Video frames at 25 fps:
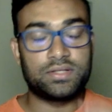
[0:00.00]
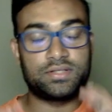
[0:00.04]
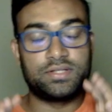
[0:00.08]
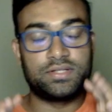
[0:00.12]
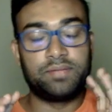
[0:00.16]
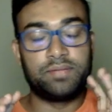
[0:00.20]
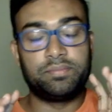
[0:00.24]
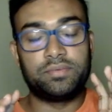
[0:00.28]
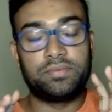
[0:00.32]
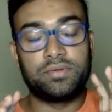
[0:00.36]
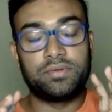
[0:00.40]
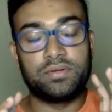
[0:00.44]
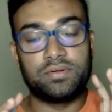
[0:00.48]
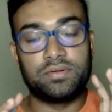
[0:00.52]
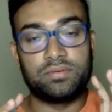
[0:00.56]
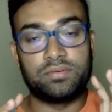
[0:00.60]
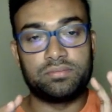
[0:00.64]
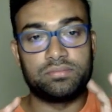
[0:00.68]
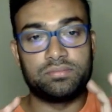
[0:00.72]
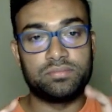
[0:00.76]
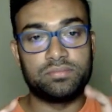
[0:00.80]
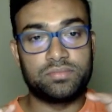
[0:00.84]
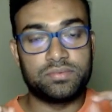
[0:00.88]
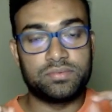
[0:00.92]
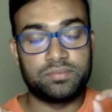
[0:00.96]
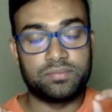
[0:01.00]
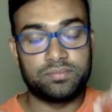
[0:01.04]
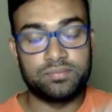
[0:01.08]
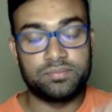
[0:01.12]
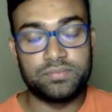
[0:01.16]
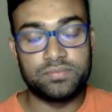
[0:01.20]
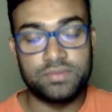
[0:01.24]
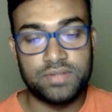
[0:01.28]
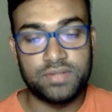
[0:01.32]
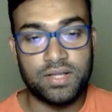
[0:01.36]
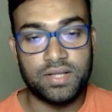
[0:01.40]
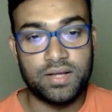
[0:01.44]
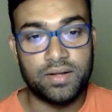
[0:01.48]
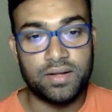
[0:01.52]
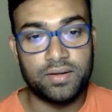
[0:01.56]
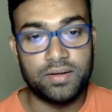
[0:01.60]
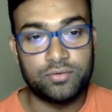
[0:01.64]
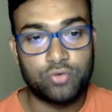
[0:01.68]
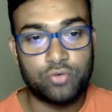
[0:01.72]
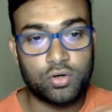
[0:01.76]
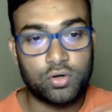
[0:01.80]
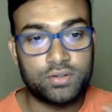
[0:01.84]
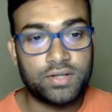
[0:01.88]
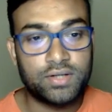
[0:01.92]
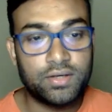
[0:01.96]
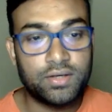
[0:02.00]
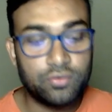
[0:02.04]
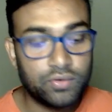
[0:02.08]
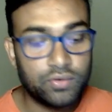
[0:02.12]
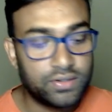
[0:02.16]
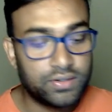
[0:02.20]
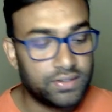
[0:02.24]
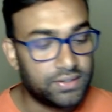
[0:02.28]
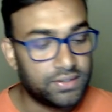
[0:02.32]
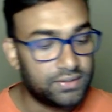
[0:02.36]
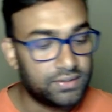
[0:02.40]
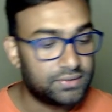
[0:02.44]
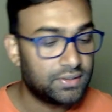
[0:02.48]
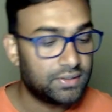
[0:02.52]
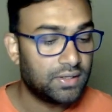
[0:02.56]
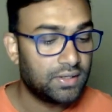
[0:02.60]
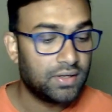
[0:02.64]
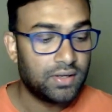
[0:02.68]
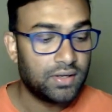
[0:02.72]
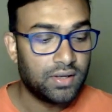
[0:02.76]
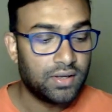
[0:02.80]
shift the shortcut word is